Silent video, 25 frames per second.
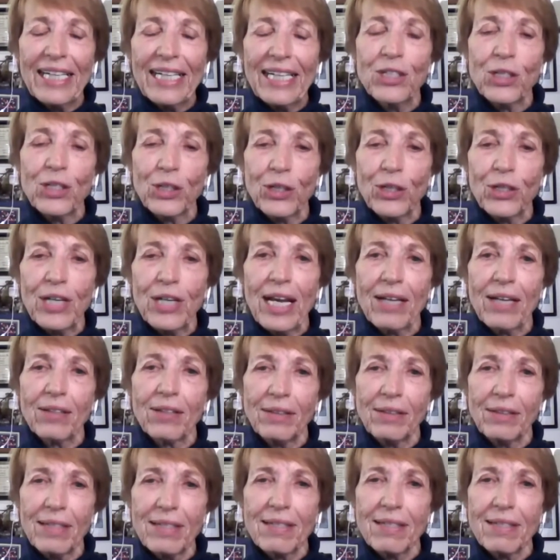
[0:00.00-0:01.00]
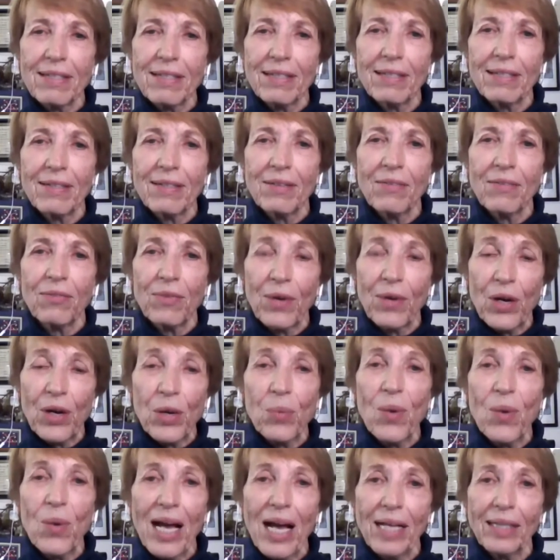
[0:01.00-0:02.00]
needed to learn how to listen
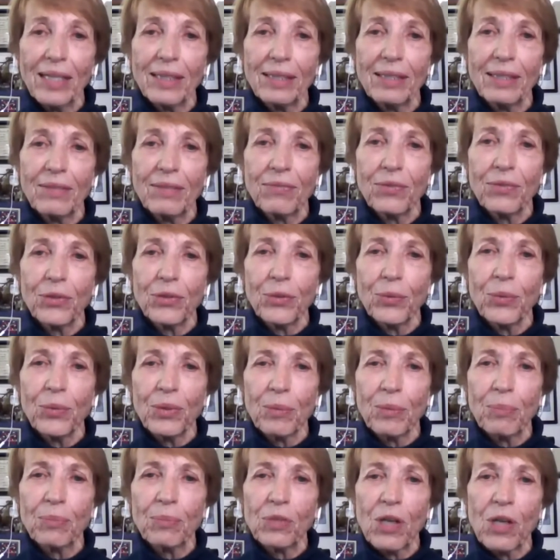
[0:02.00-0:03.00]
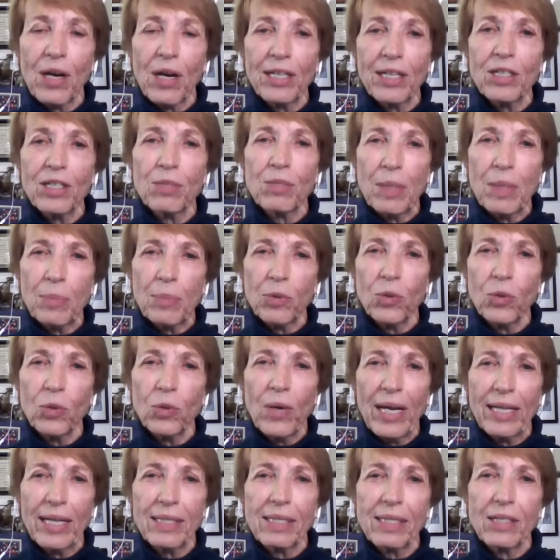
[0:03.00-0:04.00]
very well if you were talking to people
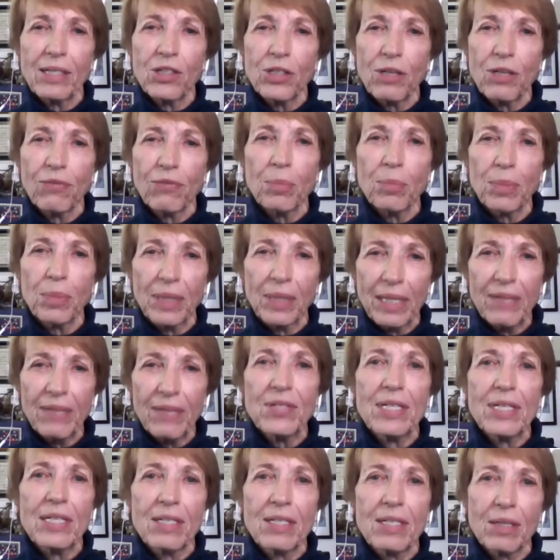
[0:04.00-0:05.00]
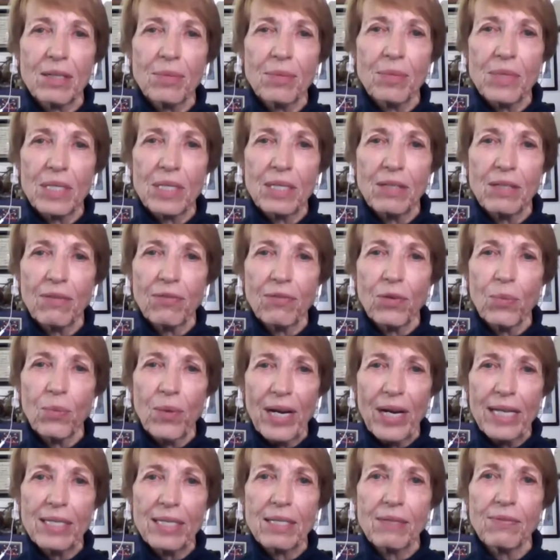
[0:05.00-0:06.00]
who had such different belief systems and
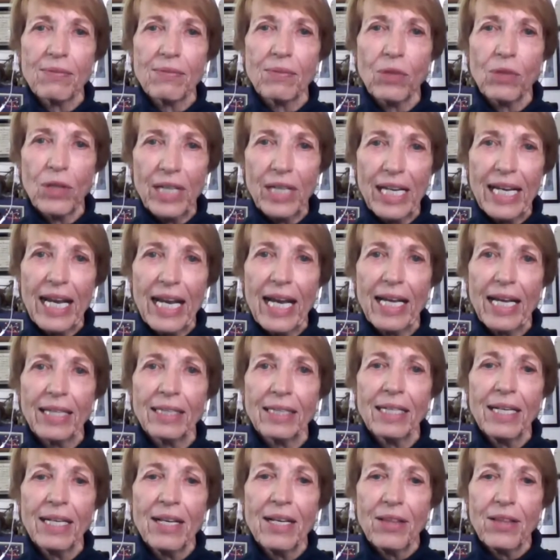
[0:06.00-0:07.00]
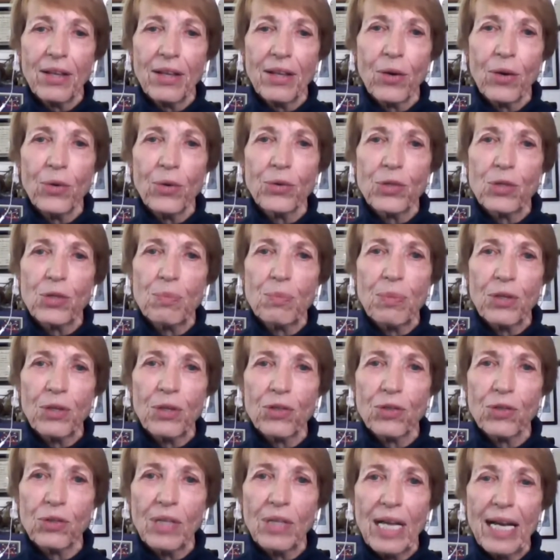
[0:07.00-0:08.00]
different ways of looking at their own
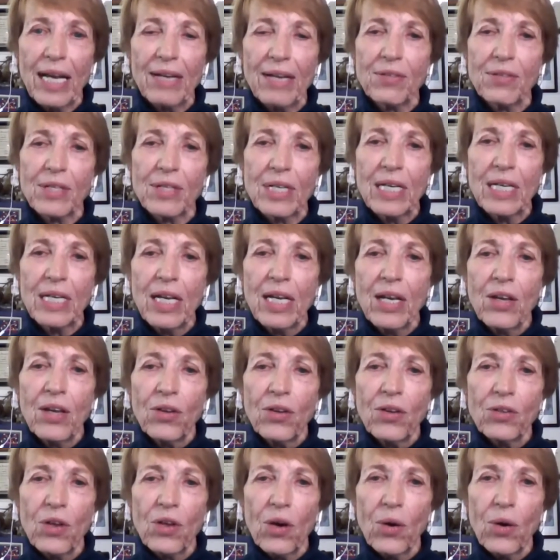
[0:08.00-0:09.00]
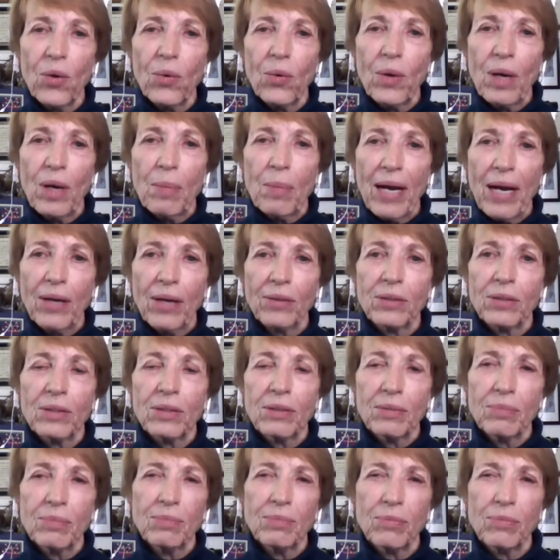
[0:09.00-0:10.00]
spiritual lives. So
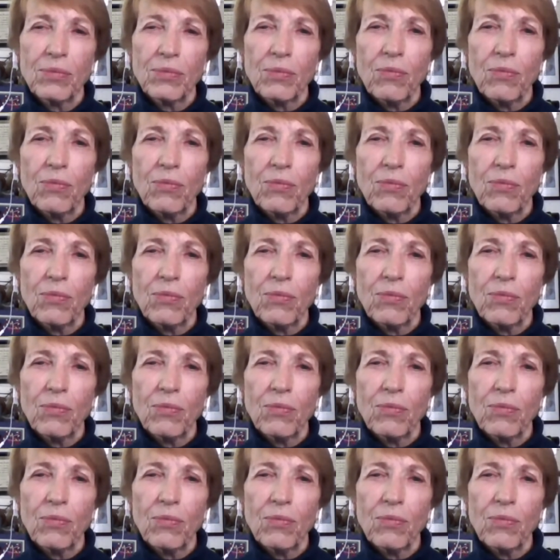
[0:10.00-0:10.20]
about